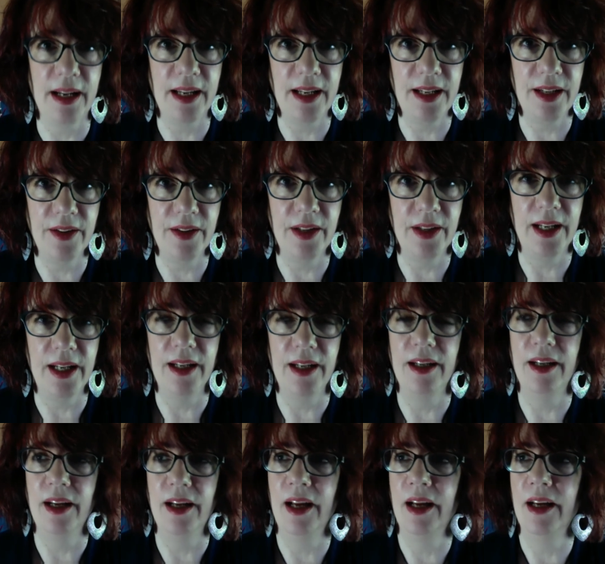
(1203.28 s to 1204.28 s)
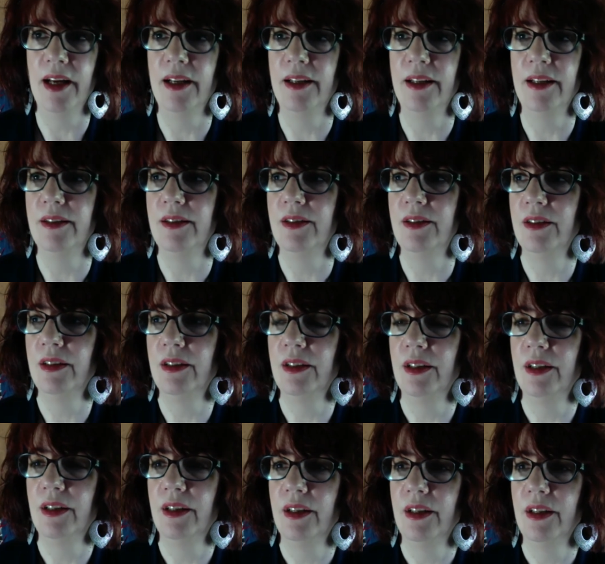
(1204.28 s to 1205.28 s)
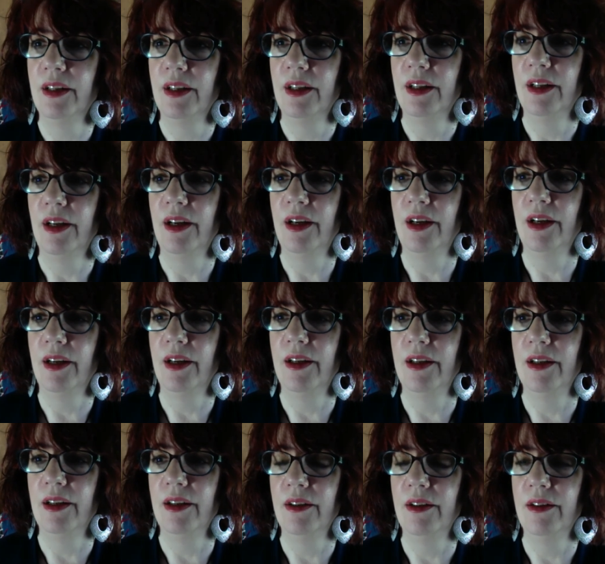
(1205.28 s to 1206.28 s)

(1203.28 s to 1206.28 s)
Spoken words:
healing and uh,